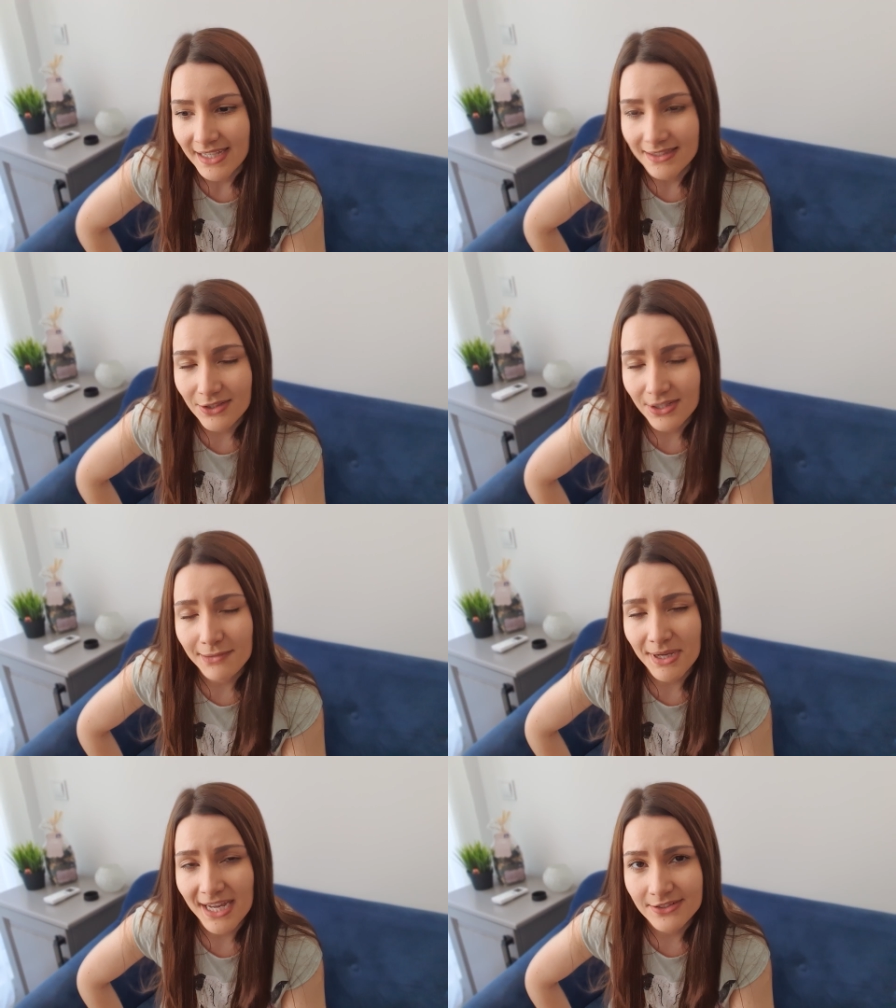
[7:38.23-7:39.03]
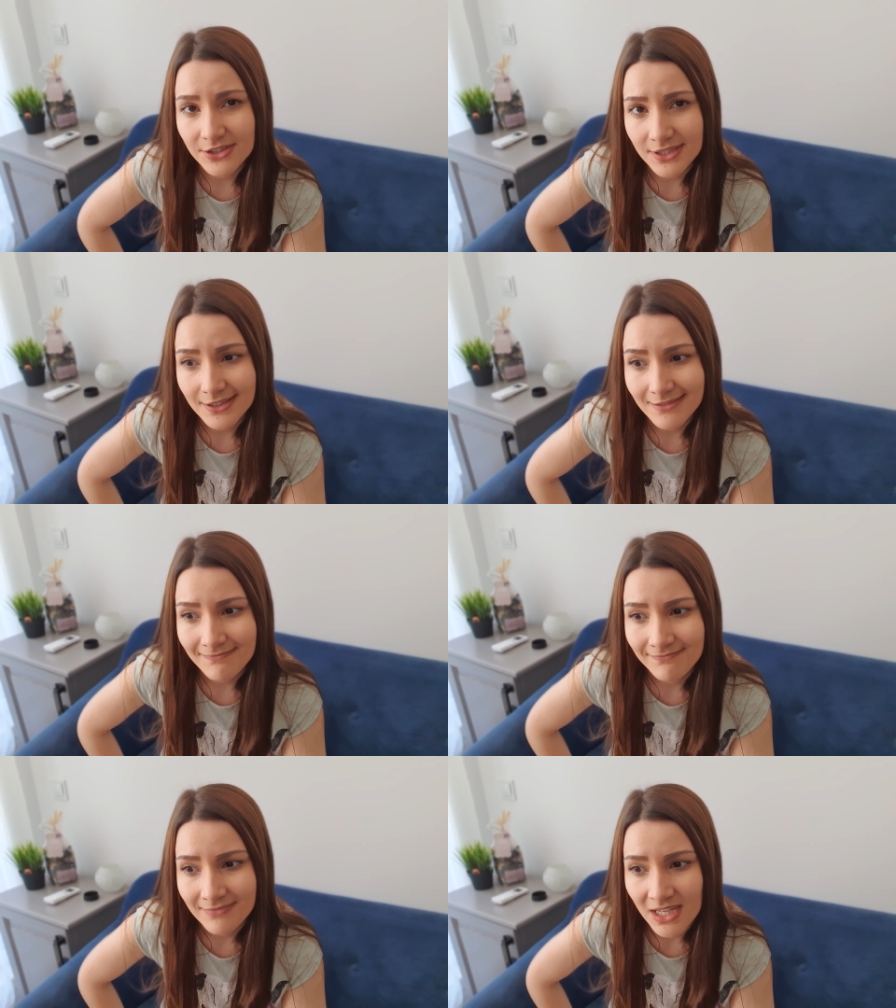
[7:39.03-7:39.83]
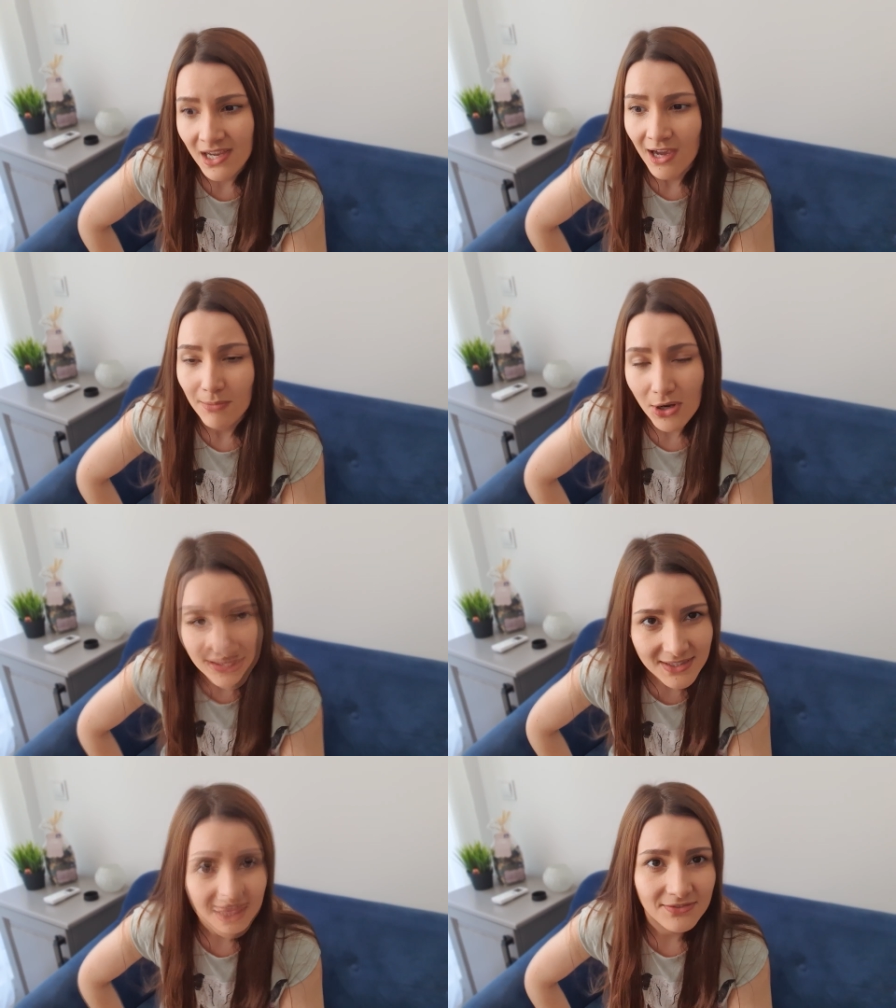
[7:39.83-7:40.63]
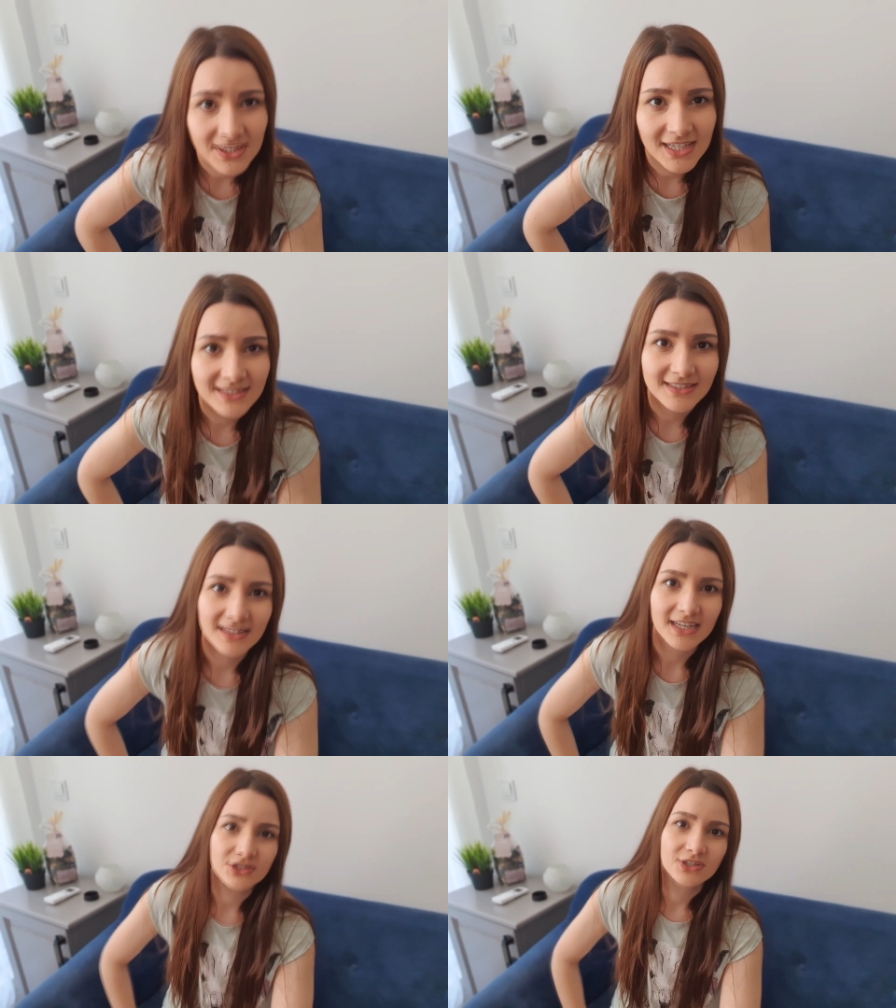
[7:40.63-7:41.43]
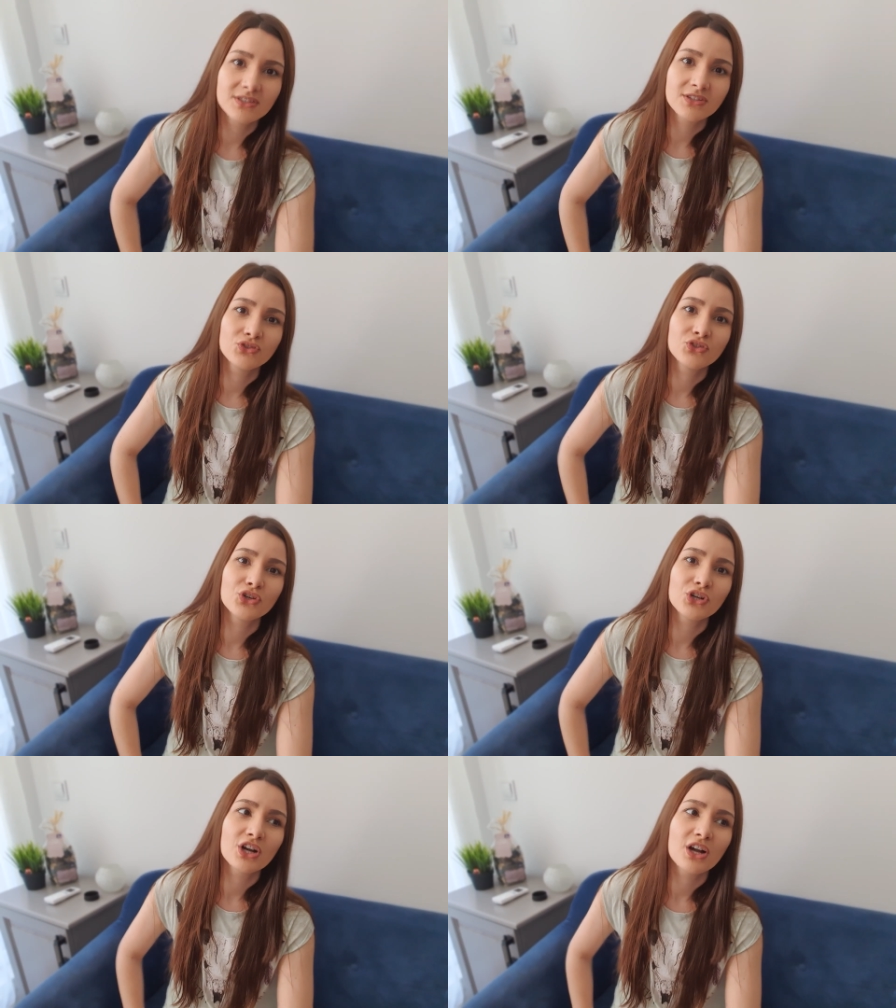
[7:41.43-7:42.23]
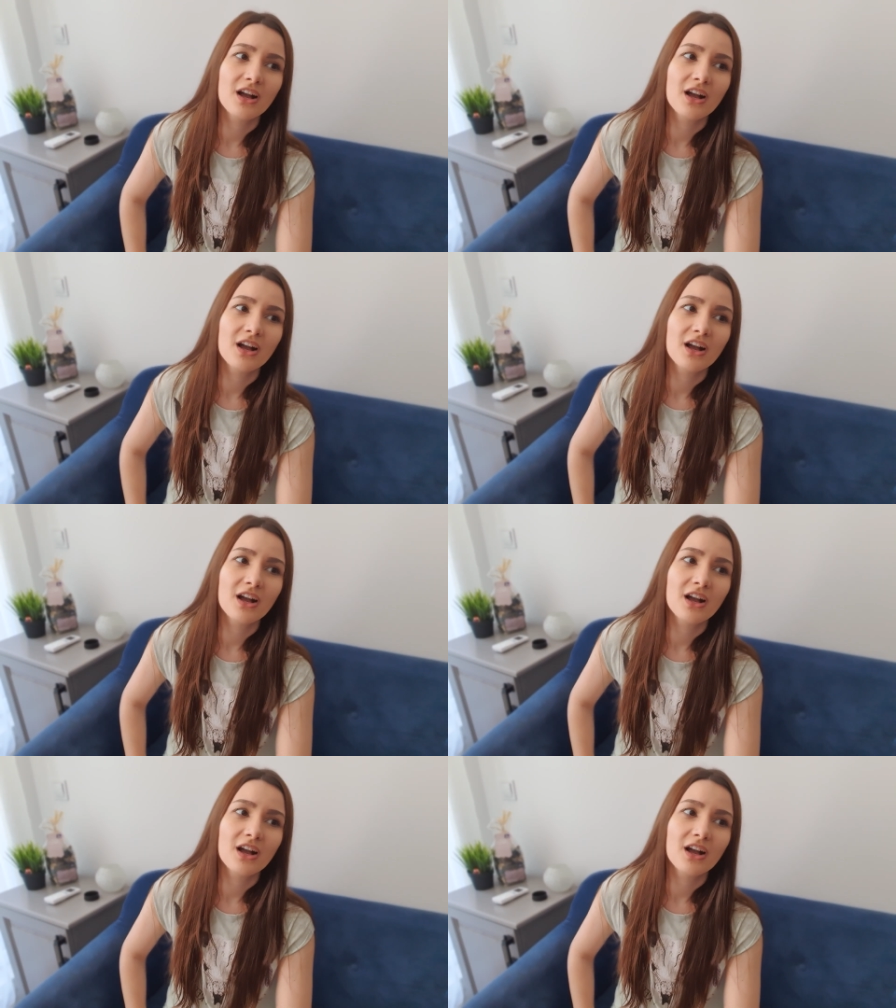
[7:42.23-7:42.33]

As you can imagine, most of the installations took